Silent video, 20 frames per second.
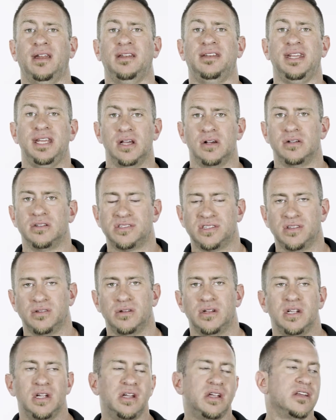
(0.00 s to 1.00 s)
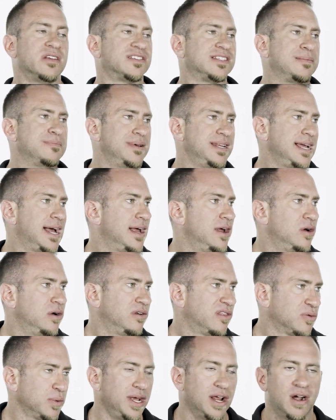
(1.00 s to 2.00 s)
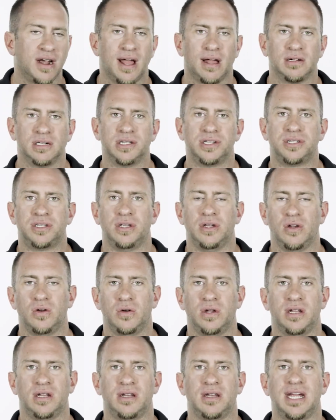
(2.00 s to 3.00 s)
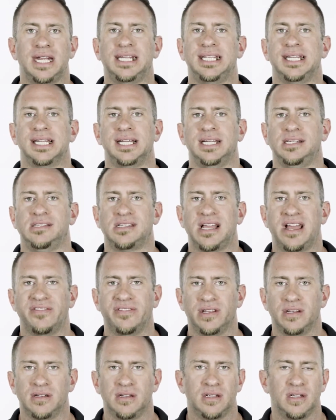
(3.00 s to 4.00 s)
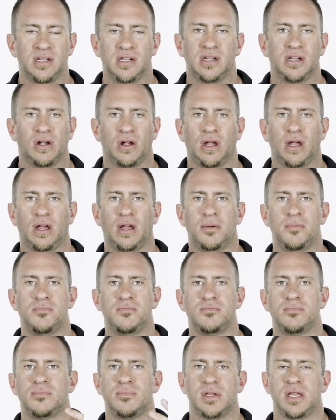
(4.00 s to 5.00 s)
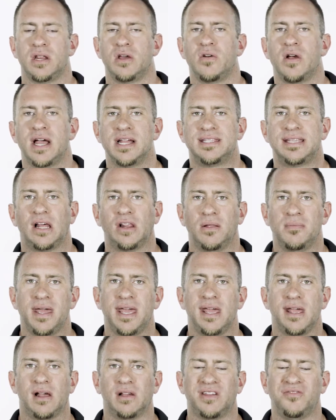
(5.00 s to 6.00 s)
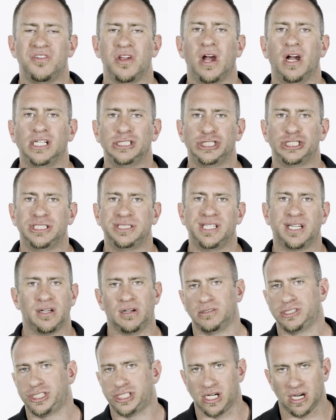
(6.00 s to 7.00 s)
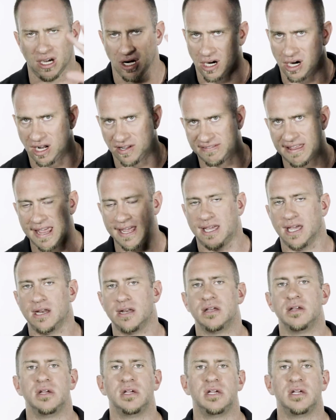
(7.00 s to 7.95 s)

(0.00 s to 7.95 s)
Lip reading: a deal. So somebody I owed $300 to in 1997, I tell them, hey, I'll give you $100. They go, sure, I'll take it.